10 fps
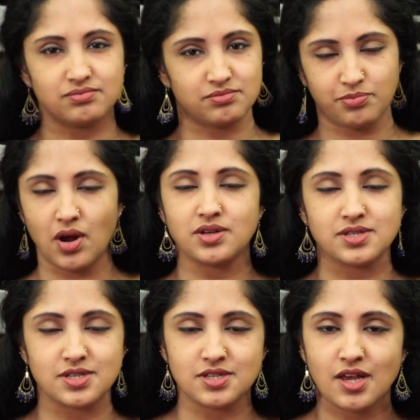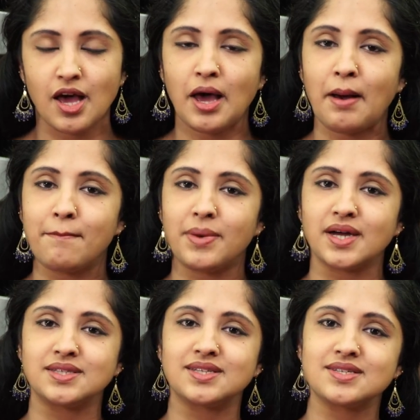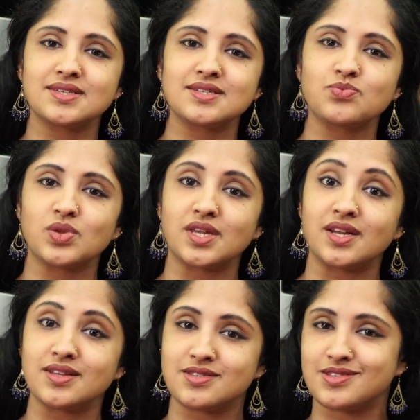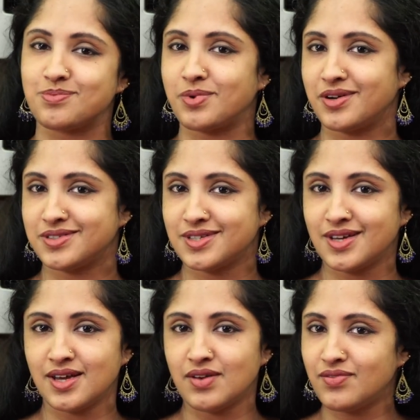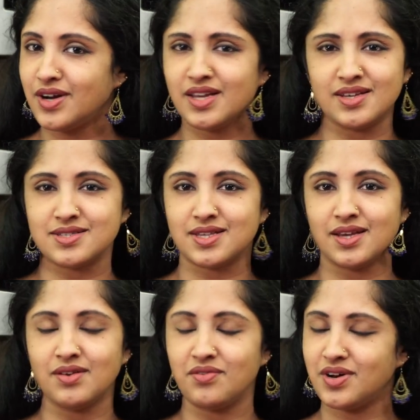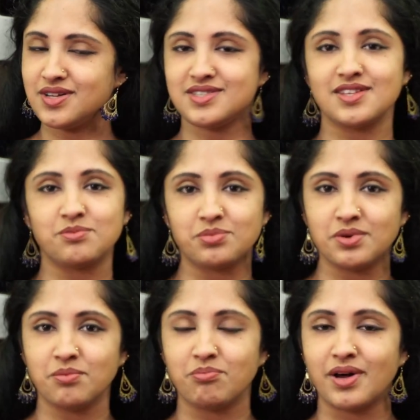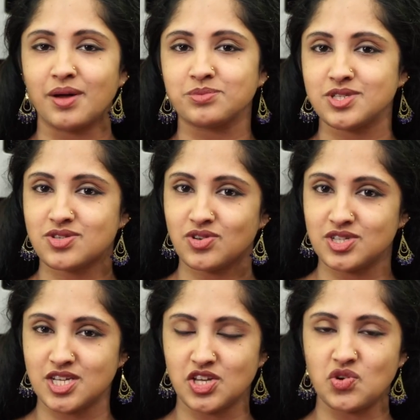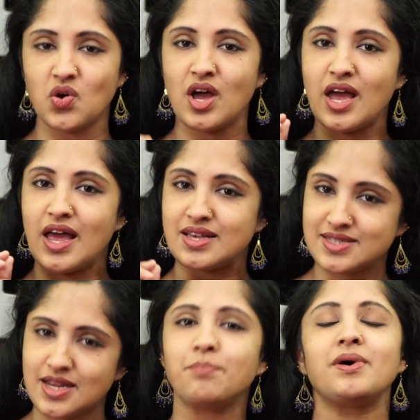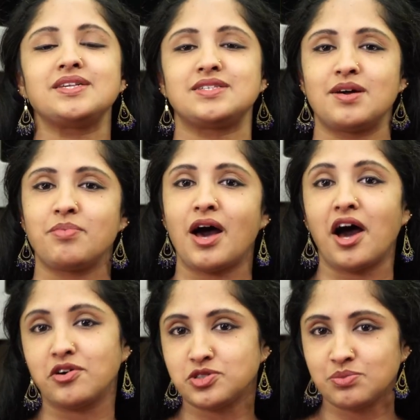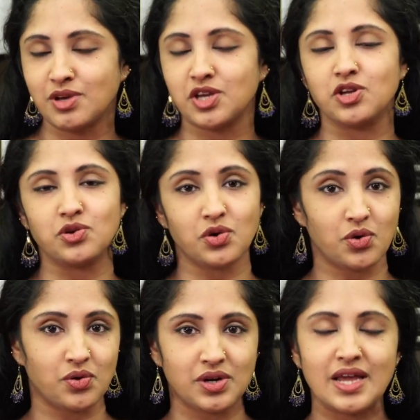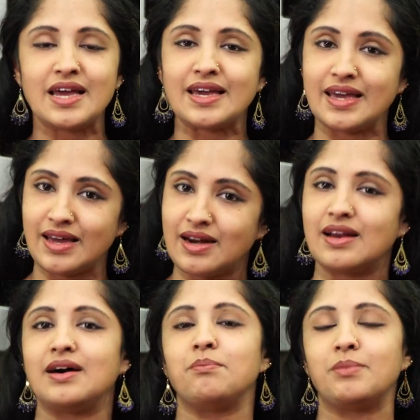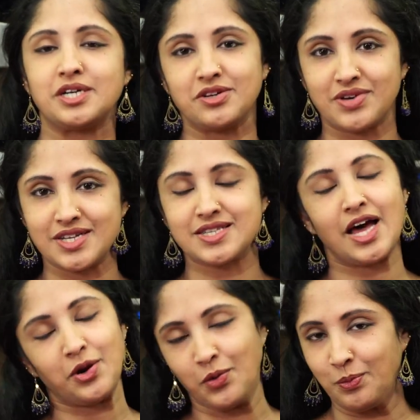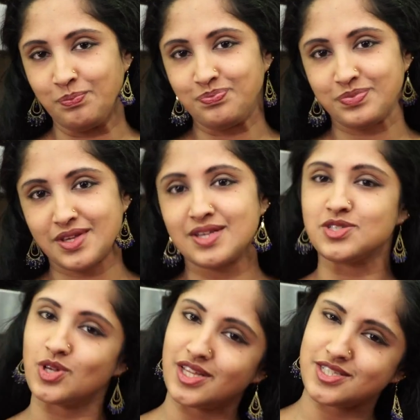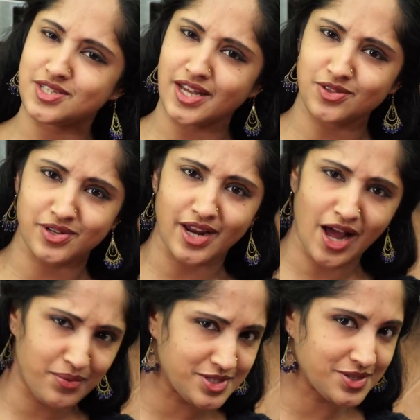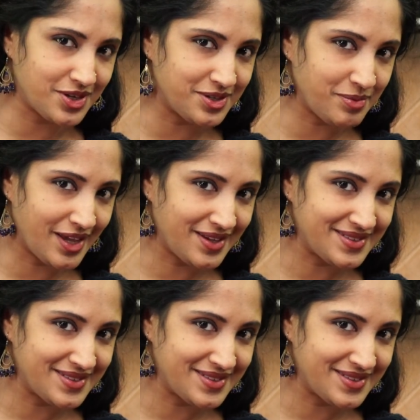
process, but this is with an Instapot. Very easy, very simple, but I'm just going to take you step by step how to make your own Kerala Matta rice at home. So let's take a look at how it's going to be.